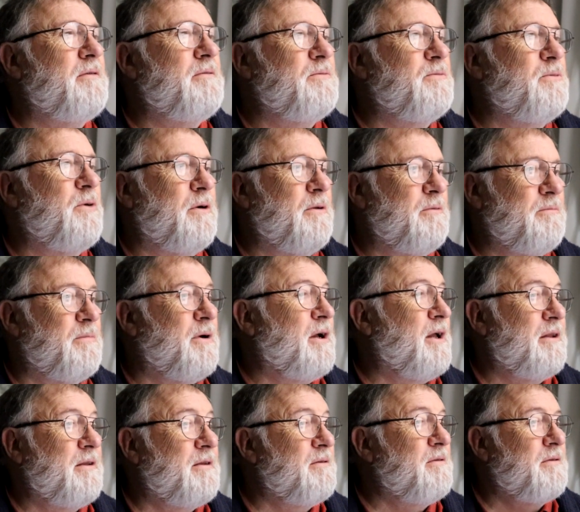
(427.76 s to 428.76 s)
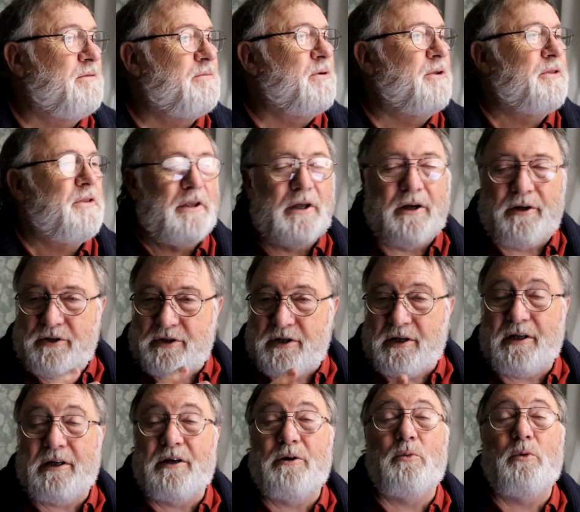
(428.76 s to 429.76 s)
what the
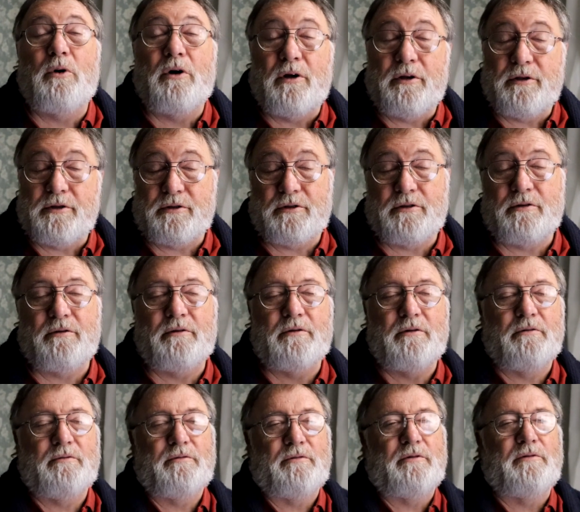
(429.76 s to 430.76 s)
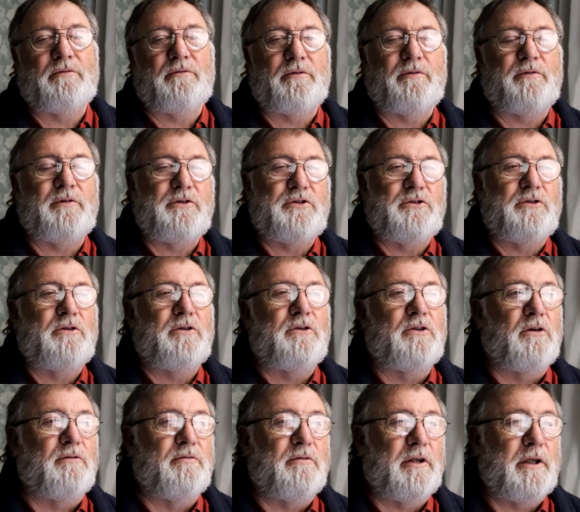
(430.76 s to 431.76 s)
idea was of efficient
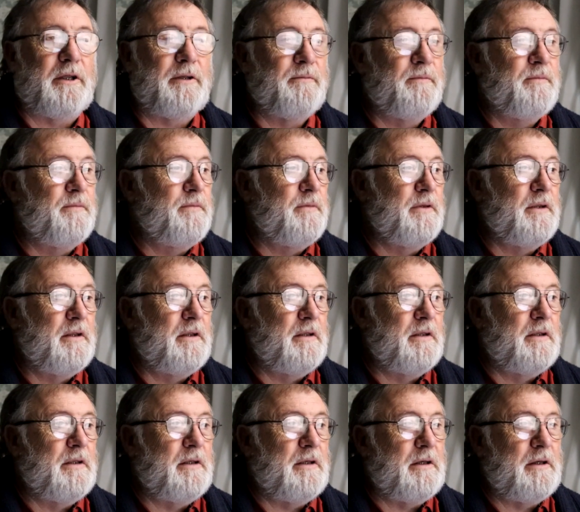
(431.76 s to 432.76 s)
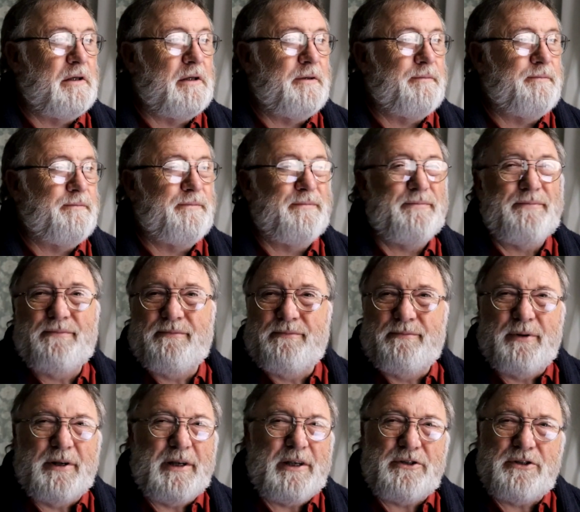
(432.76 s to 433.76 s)
novelling,
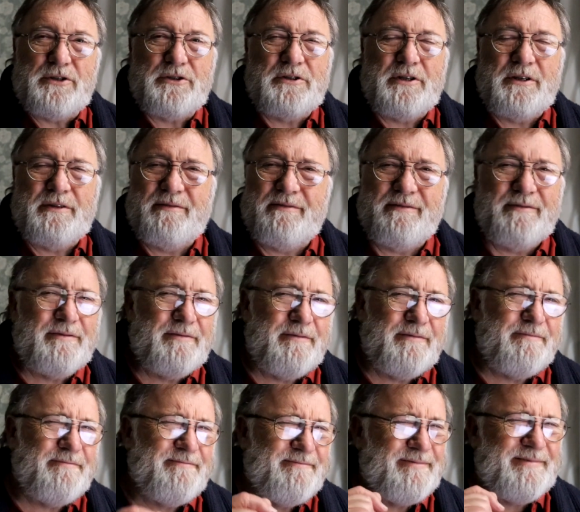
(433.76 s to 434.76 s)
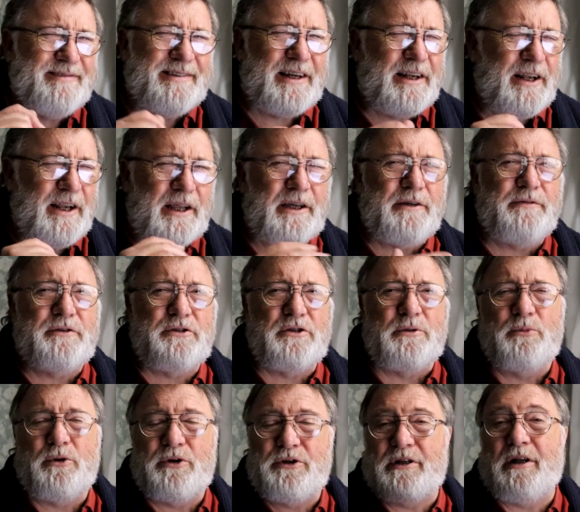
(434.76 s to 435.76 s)
but it just didn't click for
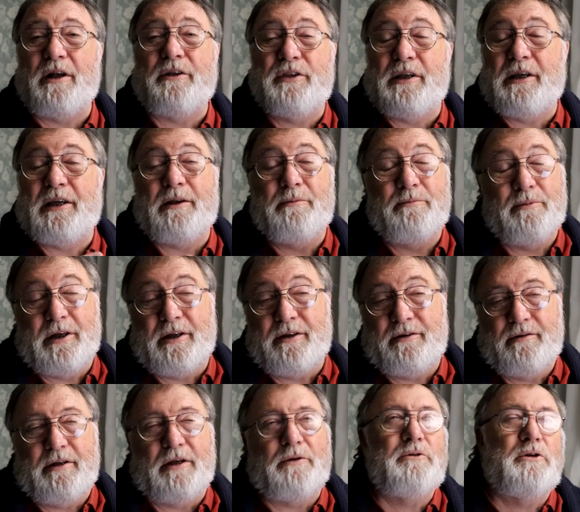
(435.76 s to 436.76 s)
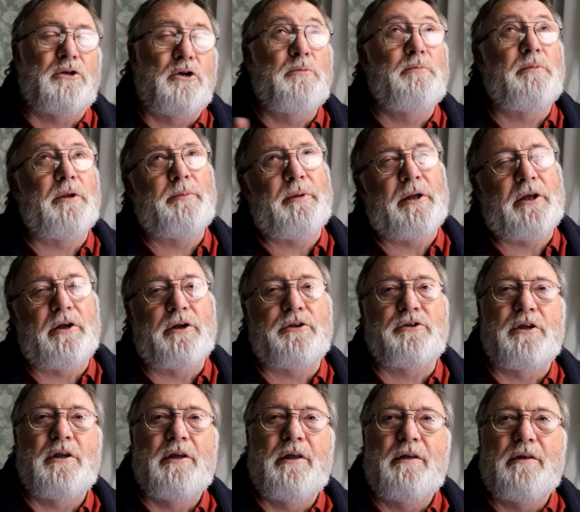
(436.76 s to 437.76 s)
some reason. I think it could be
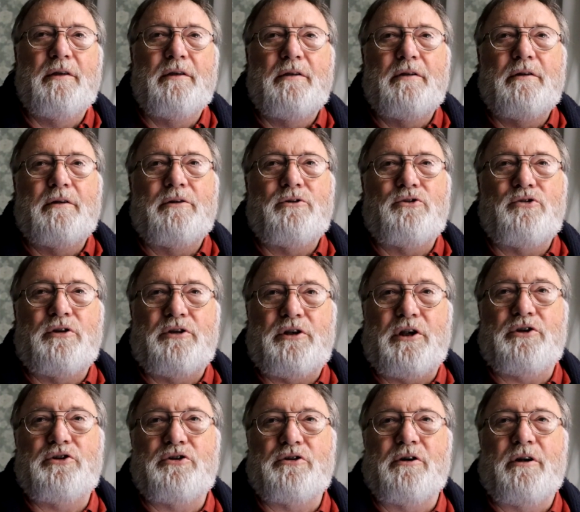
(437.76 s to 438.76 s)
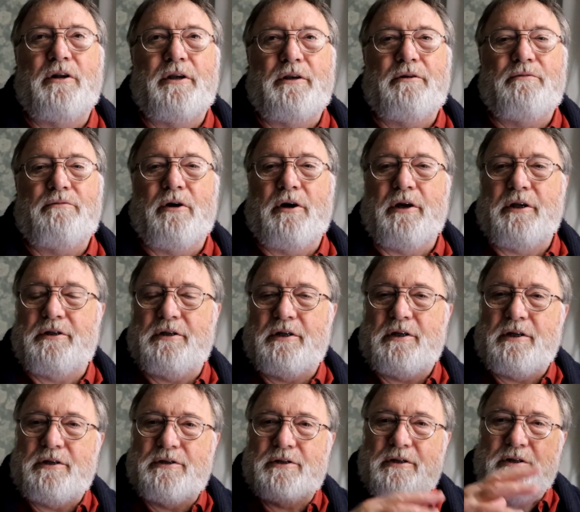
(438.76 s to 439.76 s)
because traditionally writing
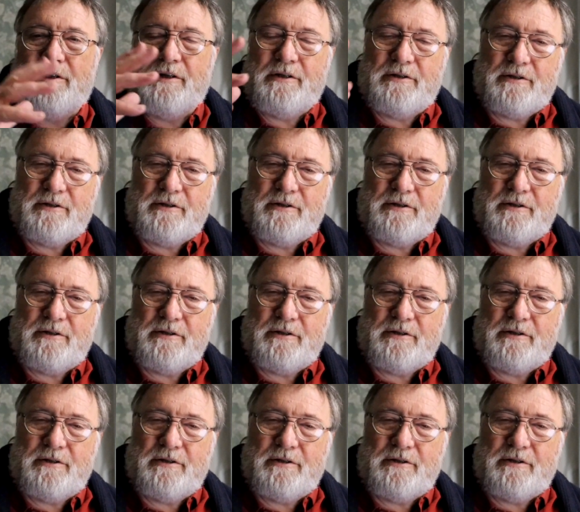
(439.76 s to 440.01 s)
is a